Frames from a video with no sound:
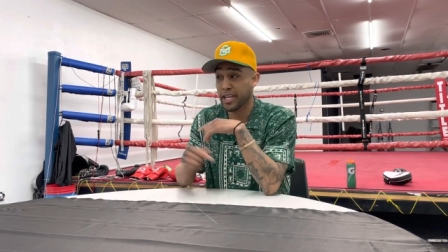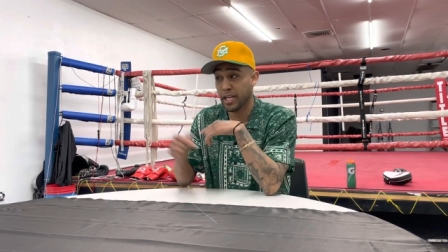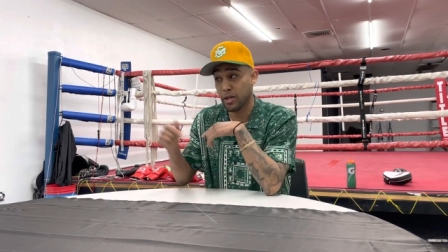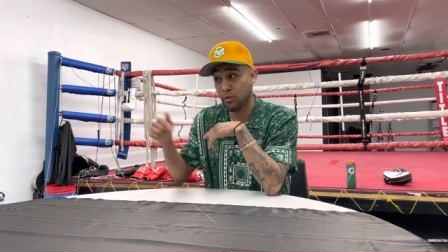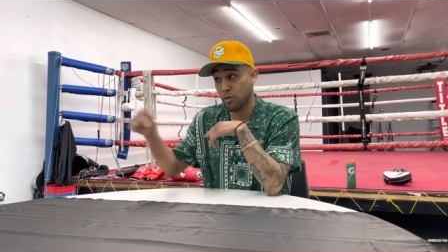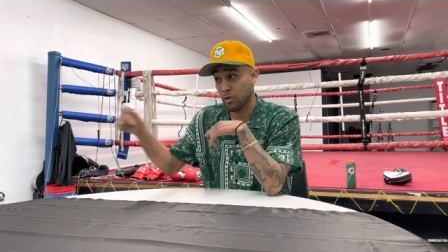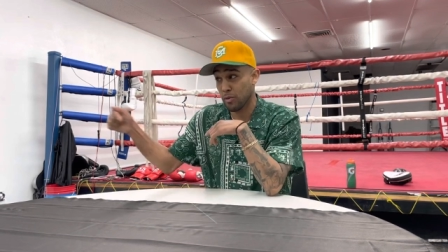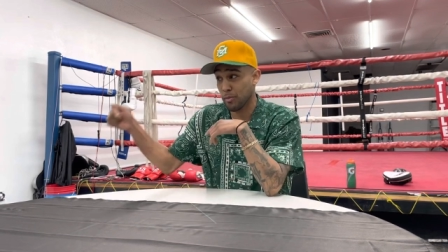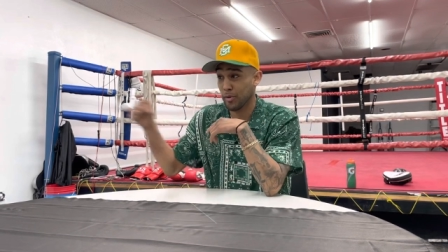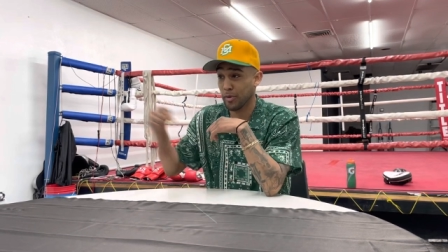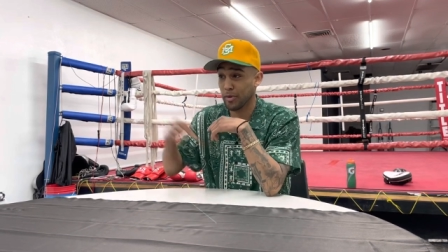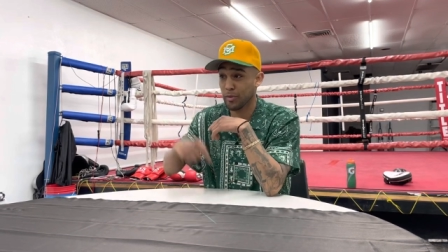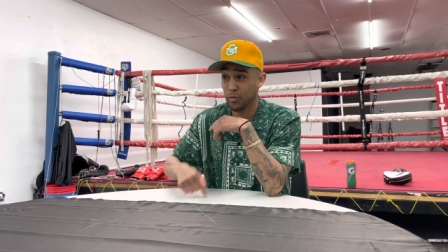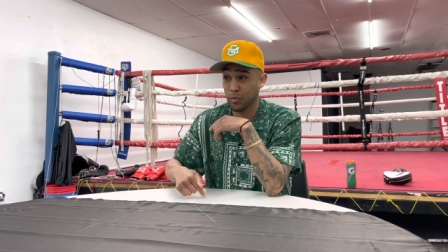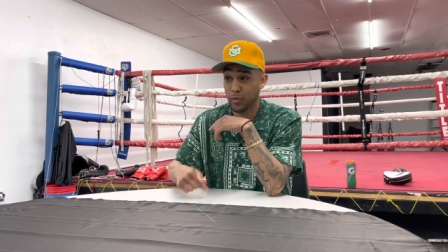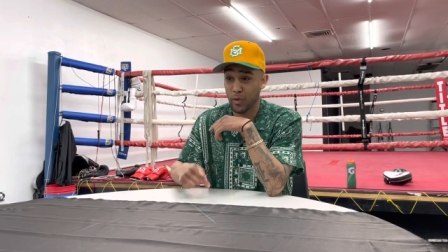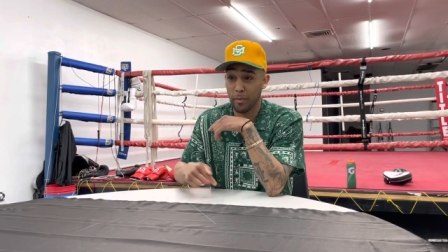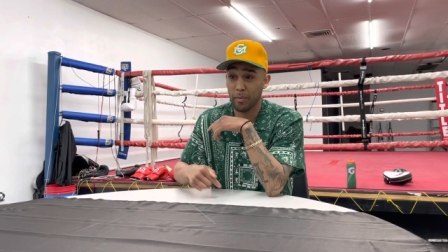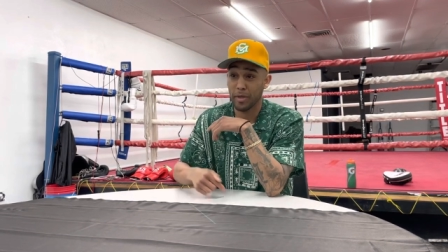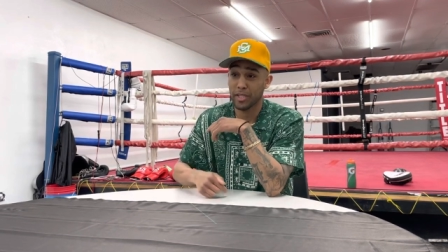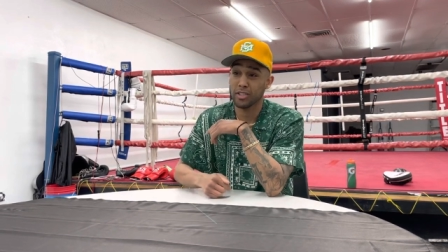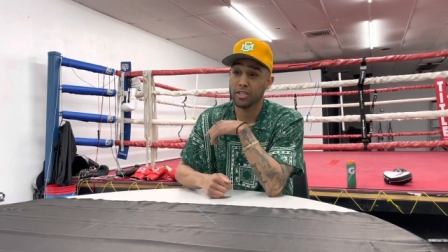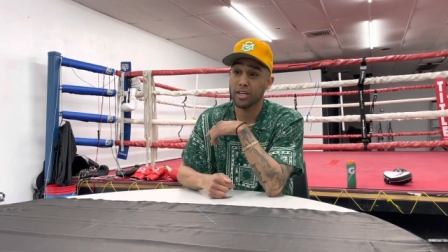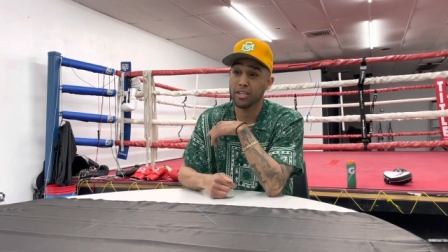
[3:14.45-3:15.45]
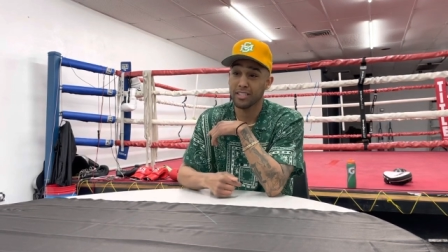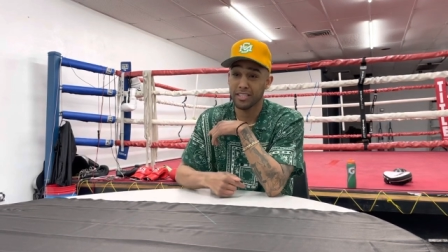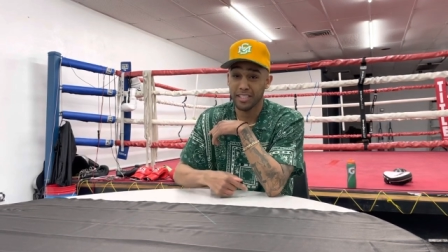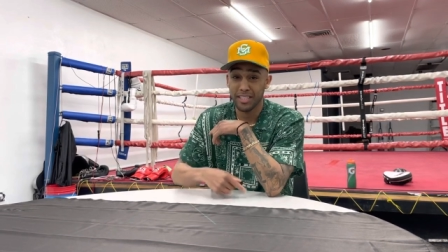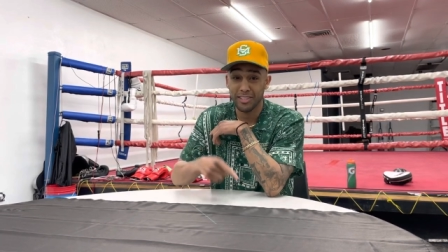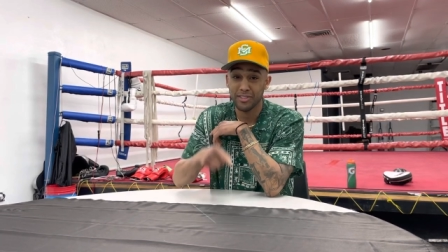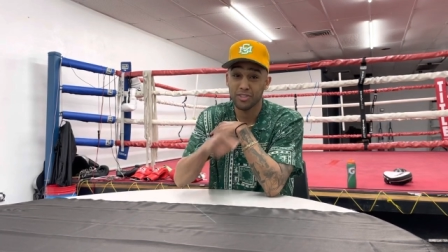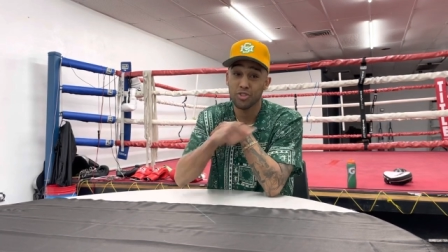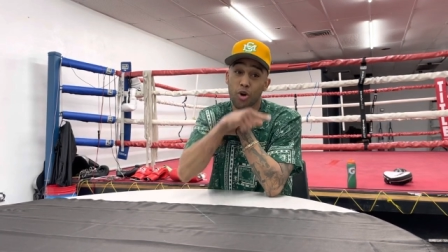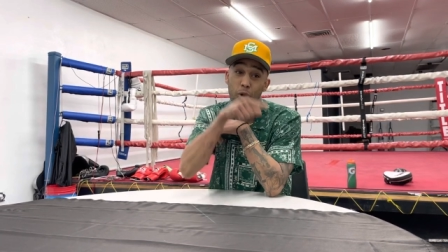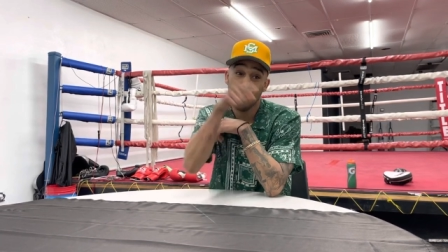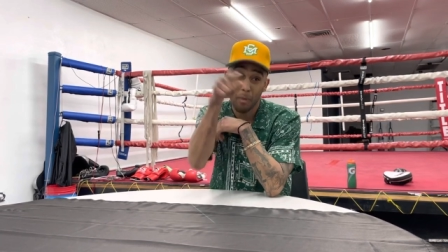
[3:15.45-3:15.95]
and when my Tata
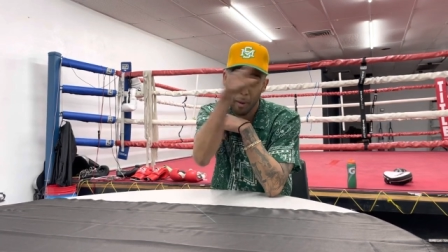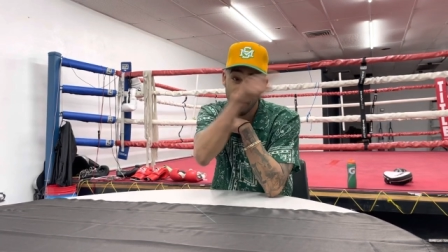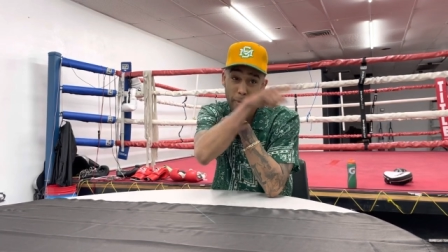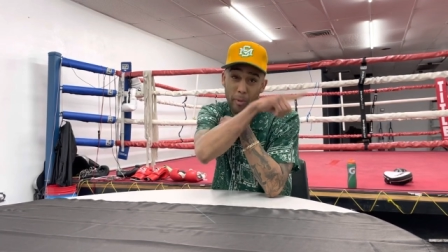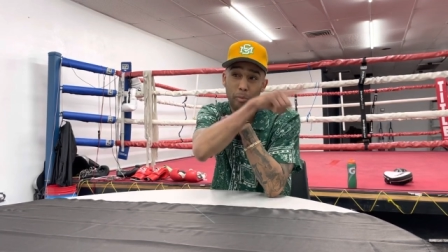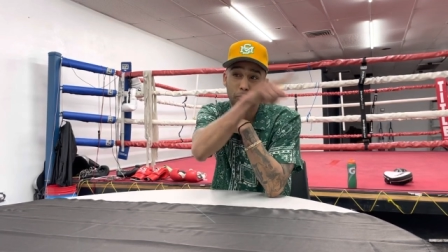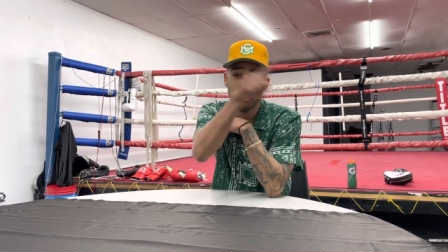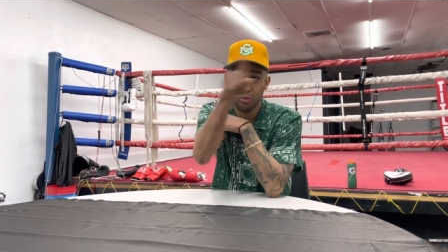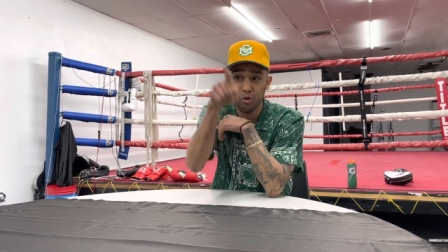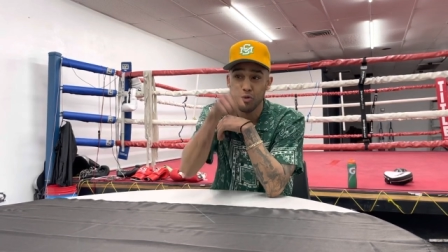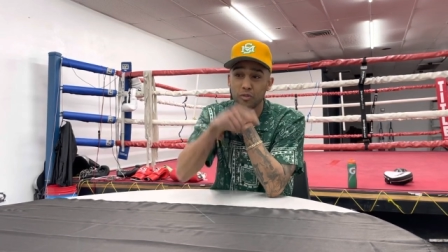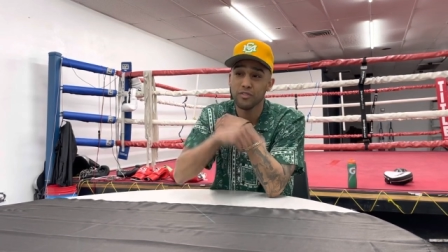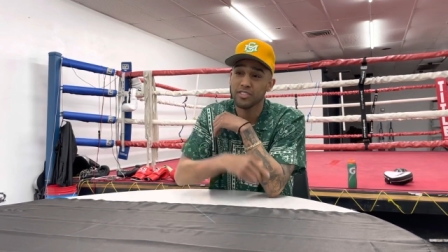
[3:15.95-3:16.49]
gets home, I'm gonna prove